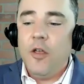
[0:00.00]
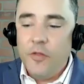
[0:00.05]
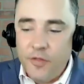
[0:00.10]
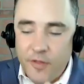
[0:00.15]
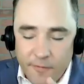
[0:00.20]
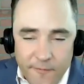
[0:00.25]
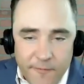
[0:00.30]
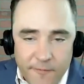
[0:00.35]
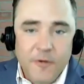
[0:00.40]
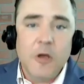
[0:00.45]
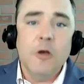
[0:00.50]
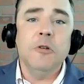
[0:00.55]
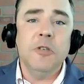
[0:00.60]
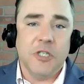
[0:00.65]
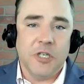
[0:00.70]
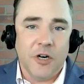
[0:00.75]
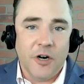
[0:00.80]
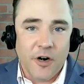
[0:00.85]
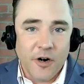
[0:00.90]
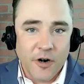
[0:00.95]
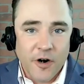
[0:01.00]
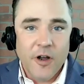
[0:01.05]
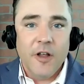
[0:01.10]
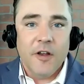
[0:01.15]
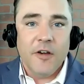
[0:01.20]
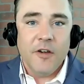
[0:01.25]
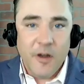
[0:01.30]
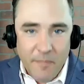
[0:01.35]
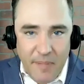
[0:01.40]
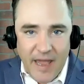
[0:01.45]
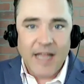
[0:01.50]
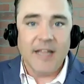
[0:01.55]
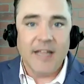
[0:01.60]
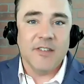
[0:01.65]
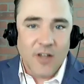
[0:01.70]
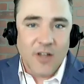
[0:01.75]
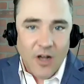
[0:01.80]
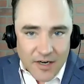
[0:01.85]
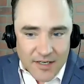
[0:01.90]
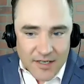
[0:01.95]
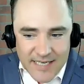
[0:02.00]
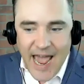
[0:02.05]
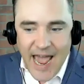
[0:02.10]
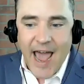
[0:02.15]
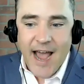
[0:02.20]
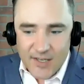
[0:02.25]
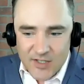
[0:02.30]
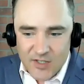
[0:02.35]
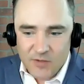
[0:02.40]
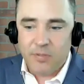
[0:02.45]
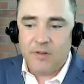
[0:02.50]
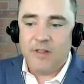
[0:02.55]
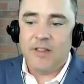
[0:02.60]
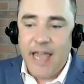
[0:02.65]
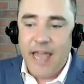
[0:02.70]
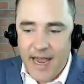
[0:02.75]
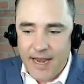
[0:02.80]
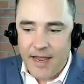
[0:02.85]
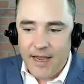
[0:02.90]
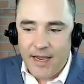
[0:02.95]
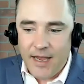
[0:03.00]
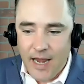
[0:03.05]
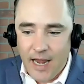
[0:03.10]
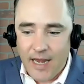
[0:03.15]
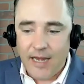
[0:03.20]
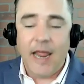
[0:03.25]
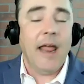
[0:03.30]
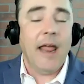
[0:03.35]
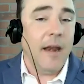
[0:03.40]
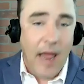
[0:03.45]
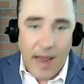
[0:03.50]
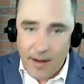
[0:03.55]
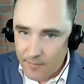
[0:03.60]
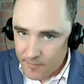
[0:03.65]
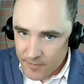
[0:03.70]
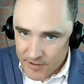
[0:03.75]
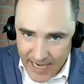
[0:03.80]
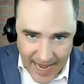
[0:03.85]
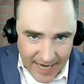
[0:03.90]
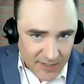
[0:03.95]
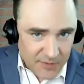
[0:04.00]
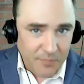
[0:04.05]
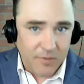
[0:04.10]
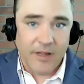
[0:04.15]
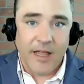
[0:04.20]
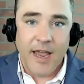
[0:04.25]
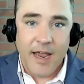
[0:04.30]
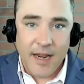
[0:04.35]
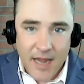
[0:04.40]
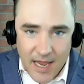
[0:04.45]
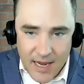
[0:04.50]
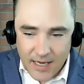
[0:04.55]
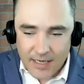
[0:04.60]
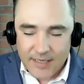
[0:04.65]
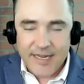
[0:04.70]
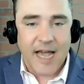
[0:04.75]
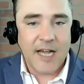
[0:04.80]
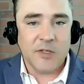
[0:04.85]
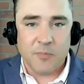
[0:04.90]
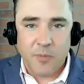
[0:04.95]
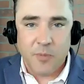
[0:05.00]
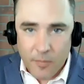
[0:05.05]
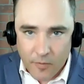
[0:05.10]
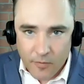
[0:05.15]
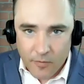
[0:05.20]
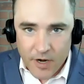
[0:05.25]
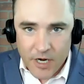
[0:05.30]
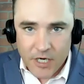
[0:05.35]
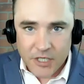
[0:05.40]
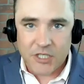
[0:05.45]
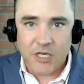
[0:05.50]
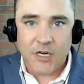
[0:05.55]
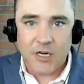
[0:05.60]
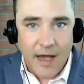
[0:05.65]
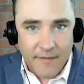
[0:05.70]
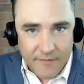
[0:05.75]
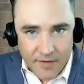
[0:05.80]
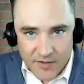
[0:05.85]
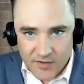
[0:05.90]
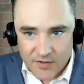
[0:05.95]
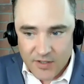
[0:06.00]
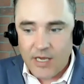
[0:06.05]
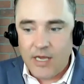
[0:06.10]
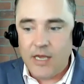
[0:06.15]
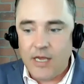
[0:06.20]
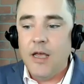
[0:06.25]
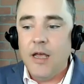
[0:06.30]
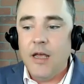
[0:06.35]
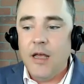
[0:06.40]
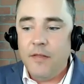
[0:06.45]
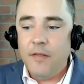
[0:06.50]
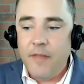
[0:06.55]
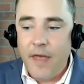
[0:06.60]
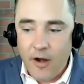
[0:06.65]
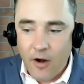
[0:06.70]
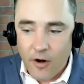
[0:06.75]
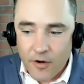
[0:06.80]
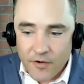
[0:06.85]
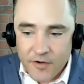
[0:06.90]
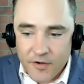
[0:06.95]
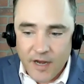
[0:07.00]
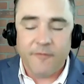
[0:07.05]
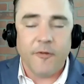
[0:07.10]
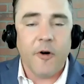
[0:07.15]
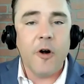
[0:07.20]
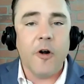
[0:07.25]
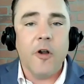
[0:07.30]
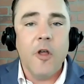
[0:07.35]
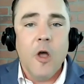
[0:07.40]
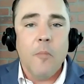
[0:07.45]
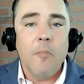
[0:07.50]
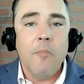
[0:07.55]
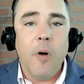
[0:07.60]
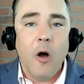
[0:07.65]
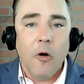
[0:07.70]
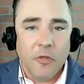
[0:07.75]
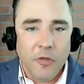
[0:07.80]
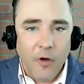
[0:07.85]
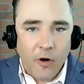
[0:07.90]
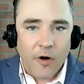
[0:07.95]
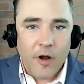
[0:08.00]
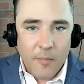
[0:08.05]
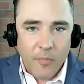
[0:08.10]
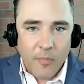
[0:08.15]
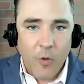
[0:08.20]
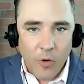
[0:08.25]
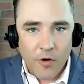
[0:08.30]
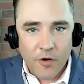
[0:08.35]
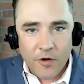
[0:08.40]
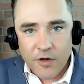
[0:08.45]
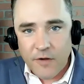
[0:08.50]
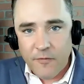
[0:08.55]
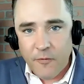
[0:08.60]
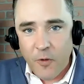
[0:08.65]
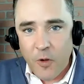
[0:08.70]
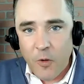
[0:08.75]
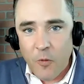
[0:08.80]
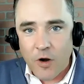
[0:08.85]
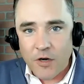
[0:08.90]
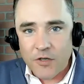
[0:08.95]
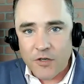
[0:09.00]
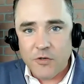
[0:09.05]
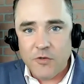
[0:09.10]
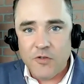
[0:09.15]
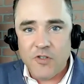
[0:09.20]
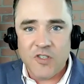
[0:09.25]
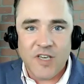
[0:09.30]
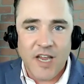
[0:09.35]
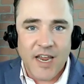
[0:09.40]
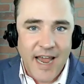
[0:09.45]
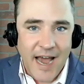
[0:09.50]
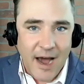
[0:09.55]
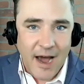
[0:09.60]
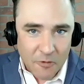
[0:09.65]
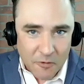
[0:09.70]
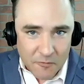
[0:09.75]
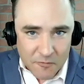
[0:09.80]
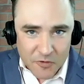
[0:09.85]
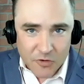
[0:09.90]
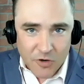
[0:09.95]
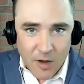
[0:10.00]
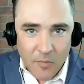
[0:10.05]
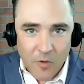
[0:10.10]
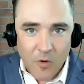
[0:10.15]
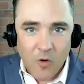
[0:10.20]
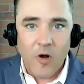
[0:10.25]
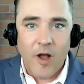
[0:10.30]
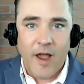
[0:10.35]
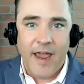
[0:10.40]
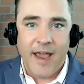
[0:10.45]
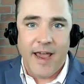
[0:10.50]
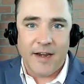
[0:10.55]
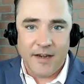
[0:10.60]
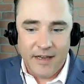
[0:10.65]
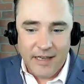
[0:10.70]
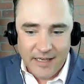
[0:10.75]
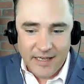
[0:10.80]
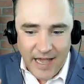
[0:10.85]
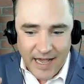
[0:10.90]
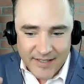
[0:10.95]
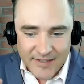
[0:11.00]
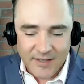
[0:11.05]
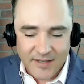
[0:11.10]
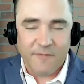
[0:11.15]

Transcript: The future depends on tax planning, and tax planning and tax preparation. Obviously, they are different. Both are important if we want to stay out of trouble and as